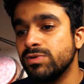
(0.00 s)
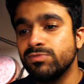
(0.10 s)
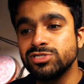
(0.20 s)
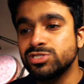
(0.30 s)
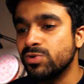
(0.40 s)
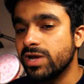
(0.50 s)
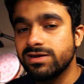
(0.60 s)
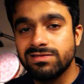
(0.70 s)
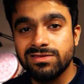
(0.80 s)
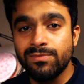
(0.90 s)
people just look
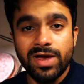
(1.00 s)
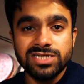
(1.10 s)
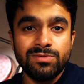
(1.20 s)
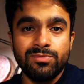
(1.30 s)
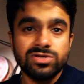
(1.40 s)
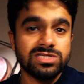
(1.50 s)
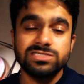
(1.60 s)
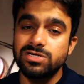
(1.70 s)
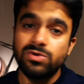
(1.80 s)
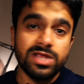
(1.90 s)
at the passion
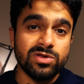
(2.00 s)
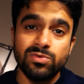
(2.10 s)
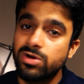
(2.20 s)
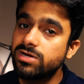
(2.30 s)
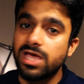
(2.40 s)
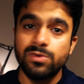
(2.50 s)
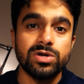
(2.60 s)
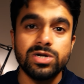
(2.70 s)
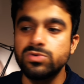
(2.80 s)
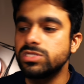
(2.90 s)
projects and go like, you know what, I
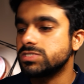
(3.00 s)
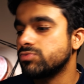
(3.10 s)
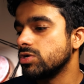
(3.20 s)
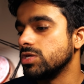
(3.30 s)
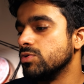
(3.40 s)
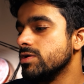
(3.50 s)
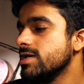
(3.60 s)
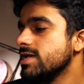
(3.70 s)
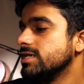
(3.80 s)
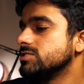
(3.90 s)
want to do this for you.
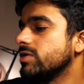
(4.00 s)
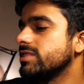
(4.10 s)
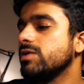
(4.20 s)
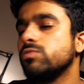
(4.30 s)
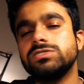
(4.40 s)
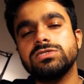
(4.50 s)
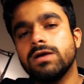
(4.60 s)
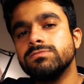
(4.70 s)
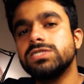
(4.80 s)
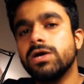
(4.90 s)
So I think which
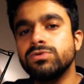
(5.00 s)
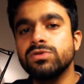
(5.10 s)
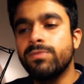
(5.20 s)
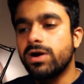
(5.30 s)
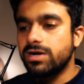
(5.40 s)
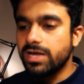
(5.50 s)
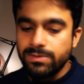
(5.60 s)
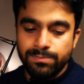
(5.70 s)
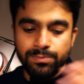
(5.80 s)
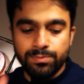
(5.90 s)
comes down to the part
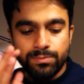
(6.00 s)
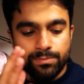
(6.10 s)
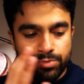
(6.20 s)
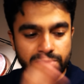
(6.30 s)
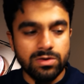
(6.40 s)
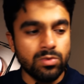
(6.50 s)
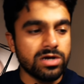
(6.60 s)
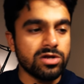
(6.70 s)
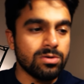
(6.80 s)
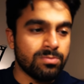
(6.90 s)
like, put the
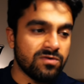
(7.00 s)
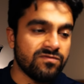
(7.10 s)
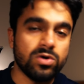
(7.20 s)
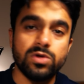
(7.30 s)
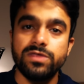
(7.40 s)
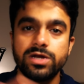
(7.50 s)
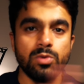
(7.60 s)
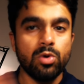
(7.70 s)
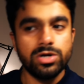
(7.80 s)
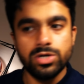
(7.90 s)
work in your portfolio that
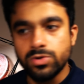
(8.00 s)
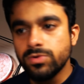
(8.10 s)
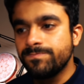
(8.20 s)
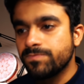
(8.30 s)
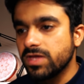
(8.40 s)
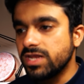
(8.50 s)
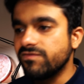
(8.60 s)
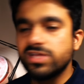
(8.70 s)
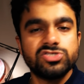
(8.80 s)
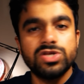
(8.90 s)
you want to do, and
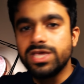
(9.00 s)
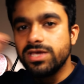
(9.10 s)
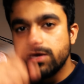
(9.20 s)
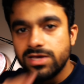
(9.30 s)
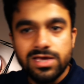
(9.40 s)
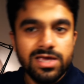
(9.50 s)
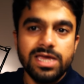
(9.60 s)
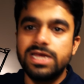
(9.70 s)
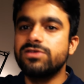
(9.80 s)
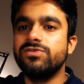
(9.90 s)
eventually
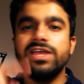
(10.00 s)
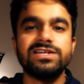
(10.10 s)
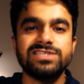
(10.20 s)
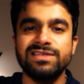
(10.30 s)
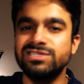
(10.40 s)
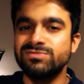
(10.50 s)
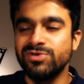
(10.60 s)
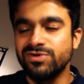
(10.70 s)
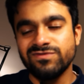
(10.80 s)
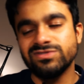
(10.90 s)
it creates like this
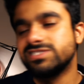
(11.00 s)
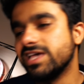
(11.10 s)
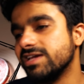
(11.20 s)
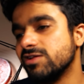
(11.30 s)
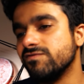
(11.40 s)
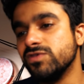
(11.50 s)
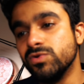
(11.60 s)
beautiful cycle of